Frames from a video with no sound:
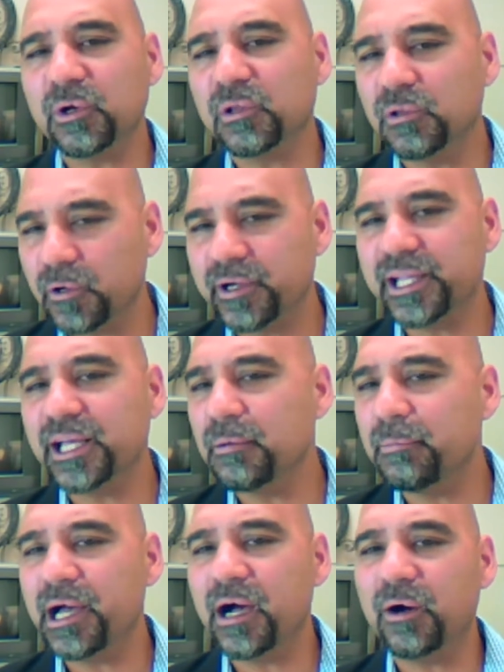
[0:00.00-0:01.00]
learn
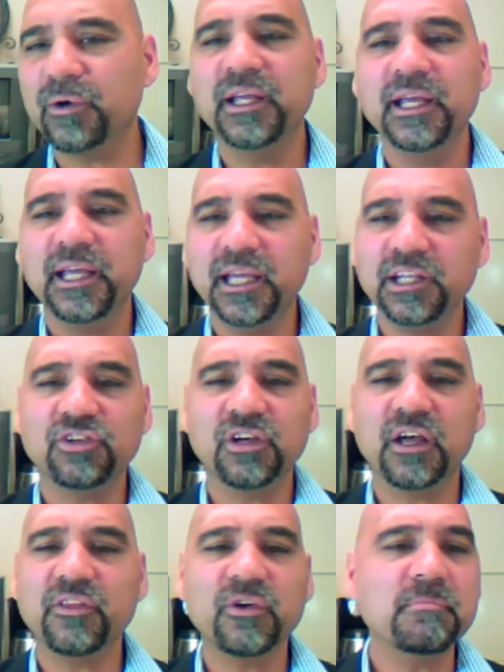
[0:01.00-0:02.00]
people are learning
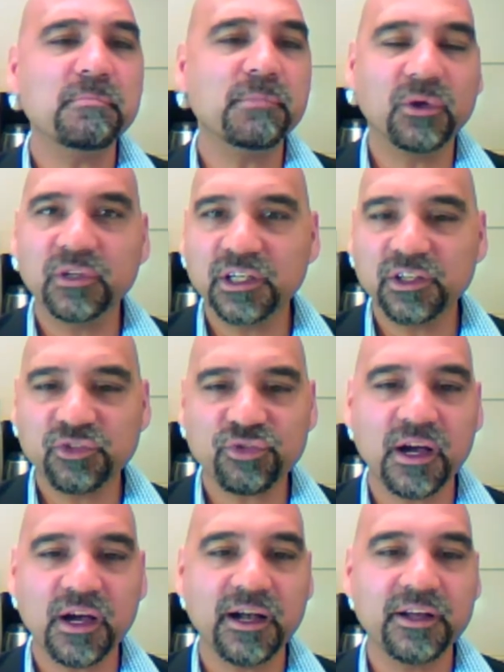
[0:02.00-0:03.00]
about each
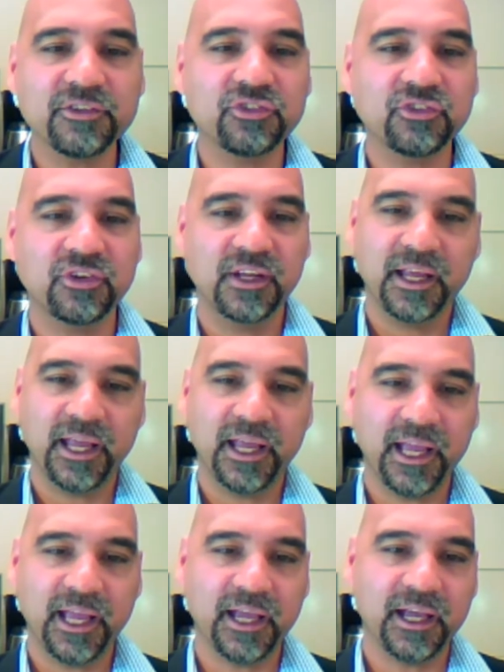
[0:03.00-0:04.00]
other and building
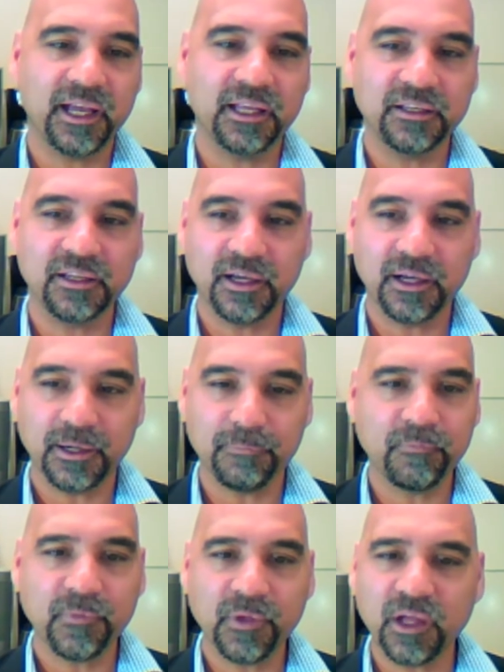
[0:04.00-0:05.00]
trust
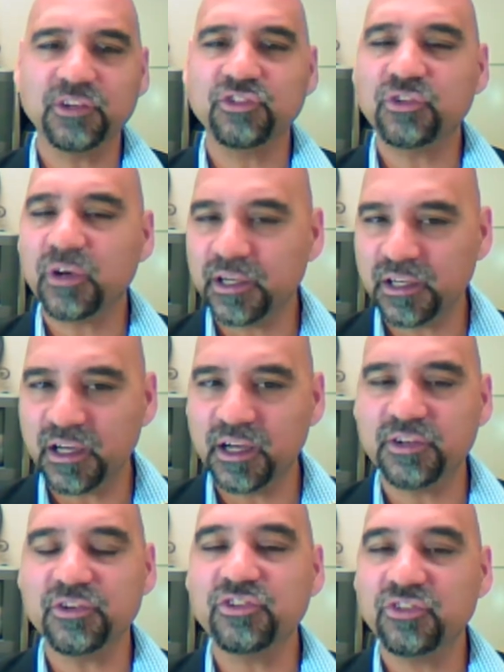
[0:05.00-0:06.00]
and um,
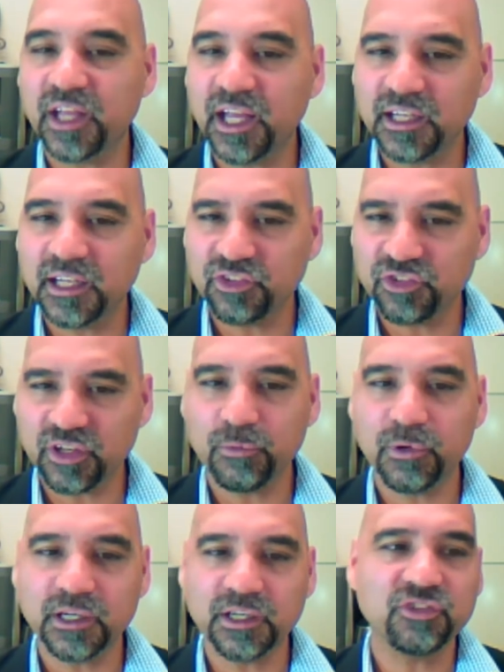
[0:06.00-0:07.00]
on starting to
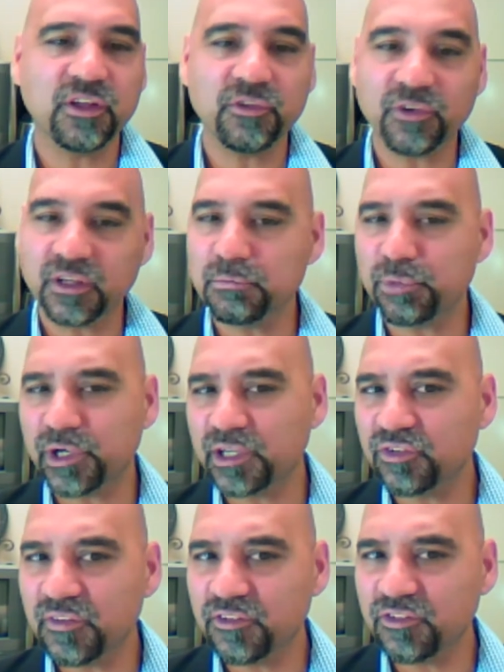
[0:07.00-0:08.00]
understand each
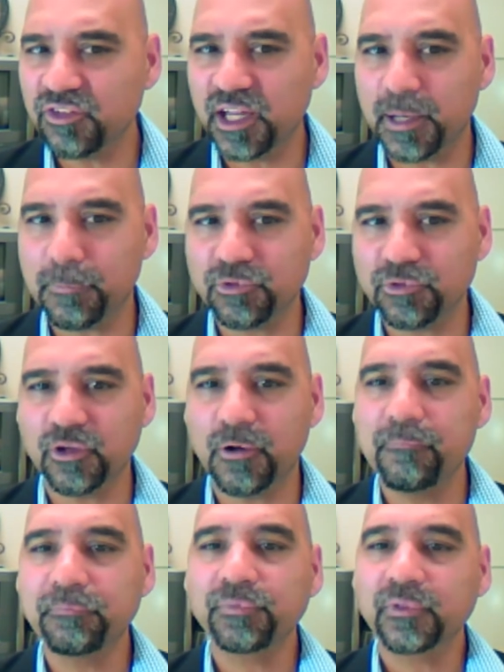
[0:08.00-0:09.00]
what each other can
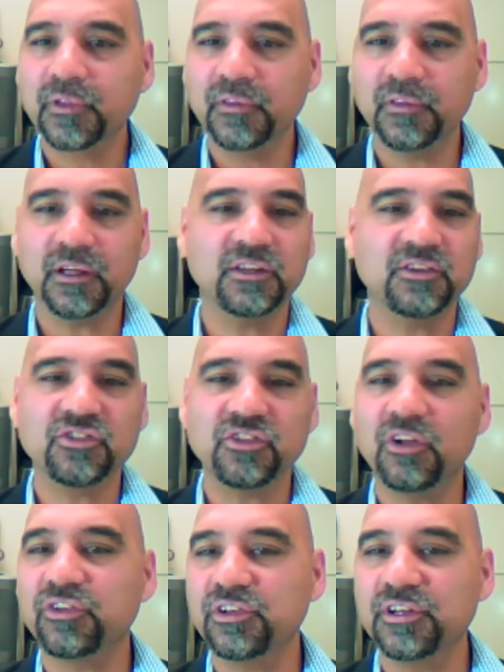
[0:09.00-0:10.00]
bring to the team.
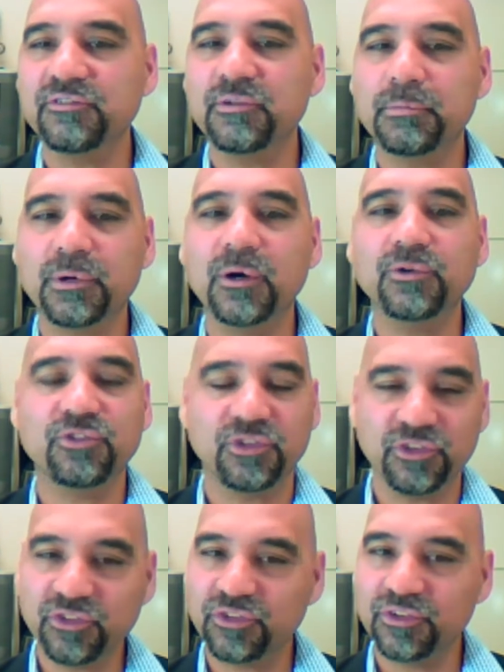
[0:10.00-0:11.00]
So, the
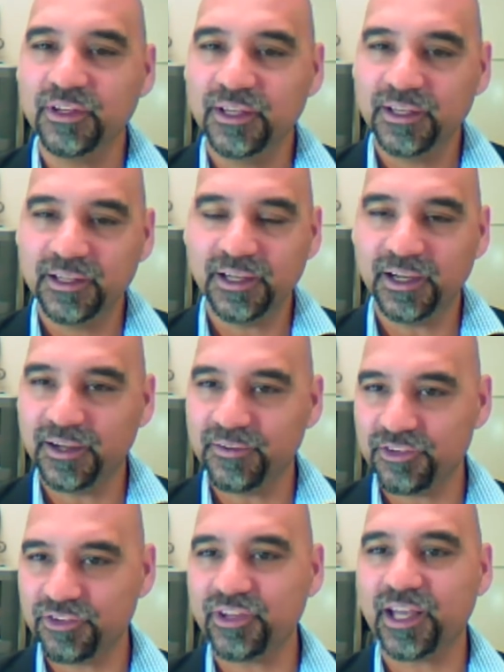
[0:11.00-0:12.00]
consultative approach
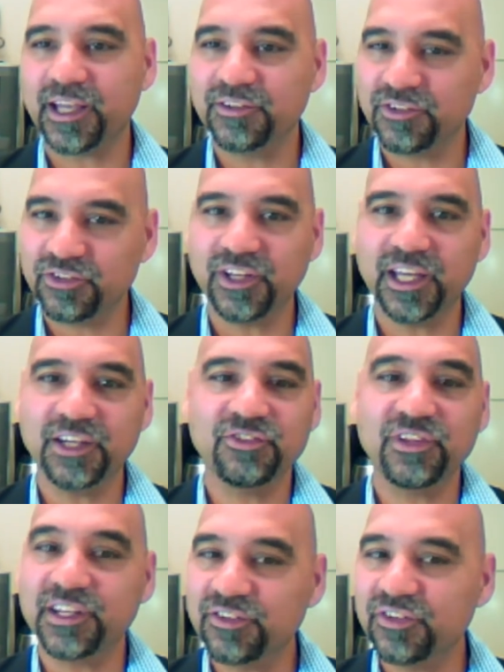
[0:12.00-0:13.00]
is uh,
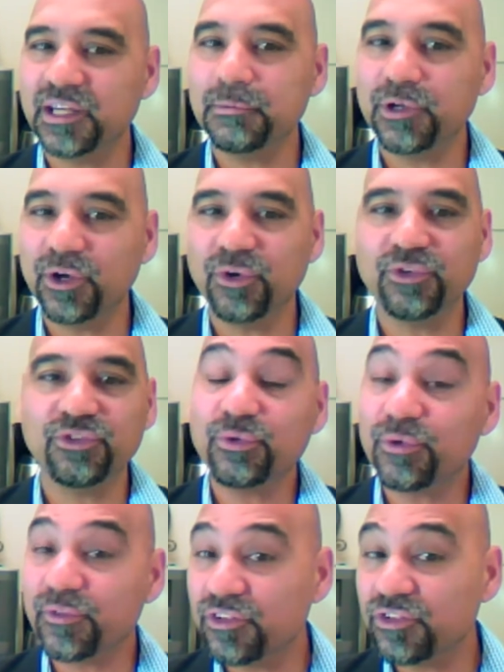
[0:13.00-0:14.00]
the second
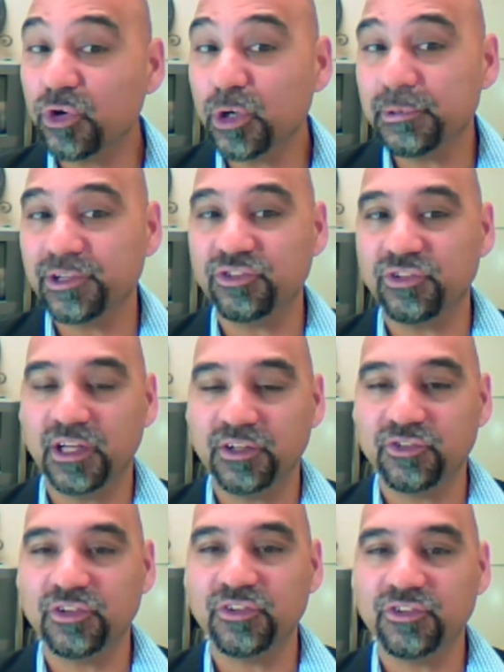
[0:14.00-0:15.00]
stage that a team goes
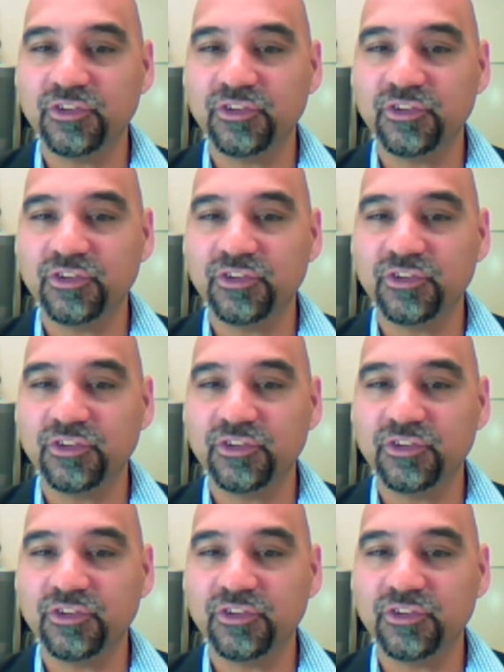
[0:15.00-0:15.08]
through, the